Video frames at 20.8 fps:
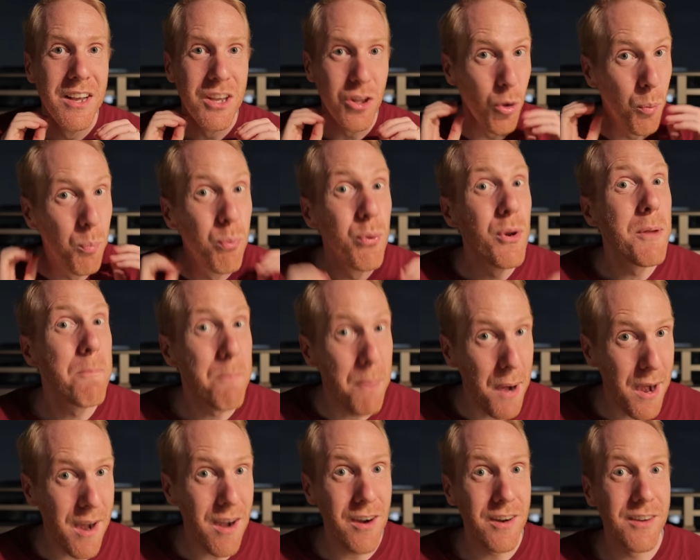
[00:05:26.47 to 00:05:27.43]
you know,
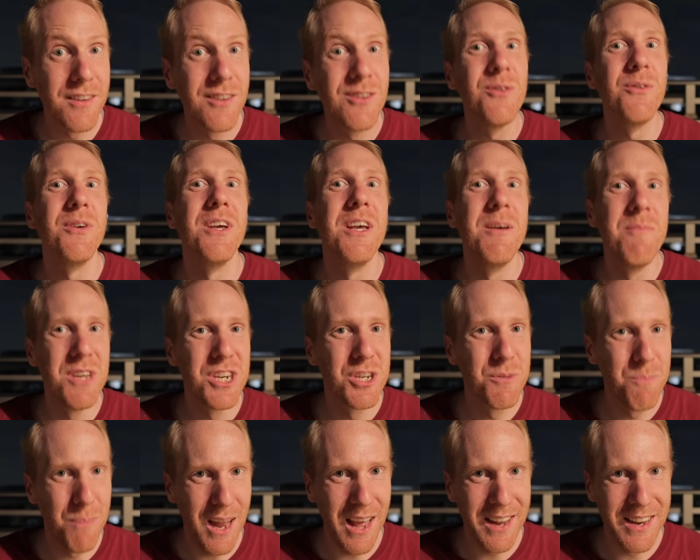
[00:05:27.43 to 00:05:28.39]
prepared to
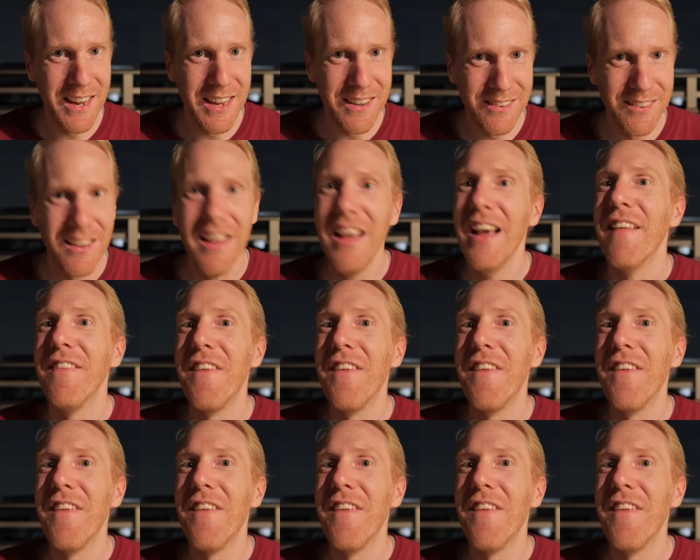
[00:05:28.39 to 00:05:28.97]
image planets.